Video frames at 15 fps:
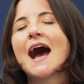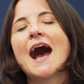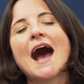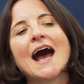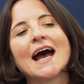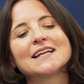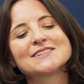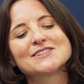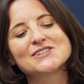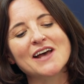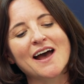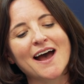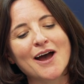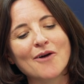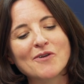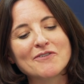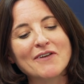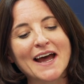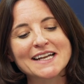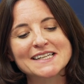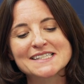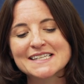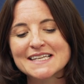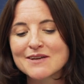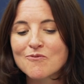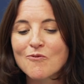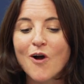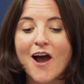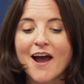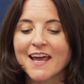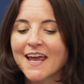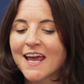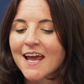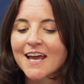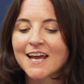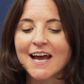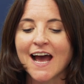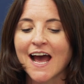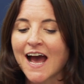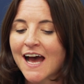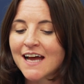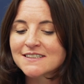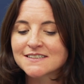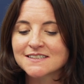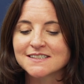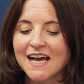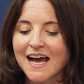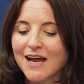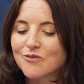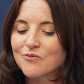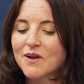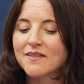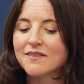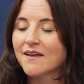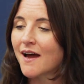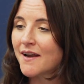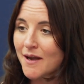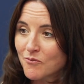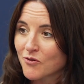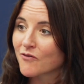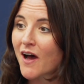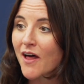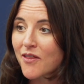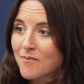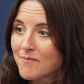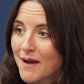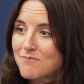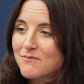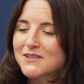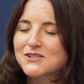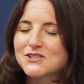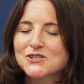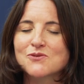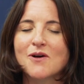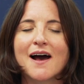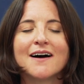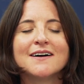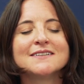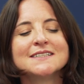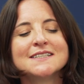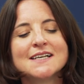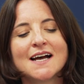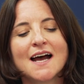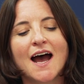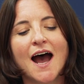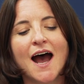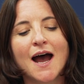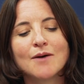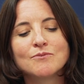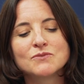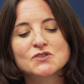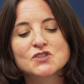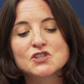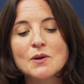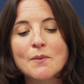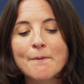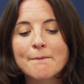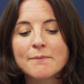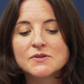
And we've had a team working hand in hand with a number of other members as well to,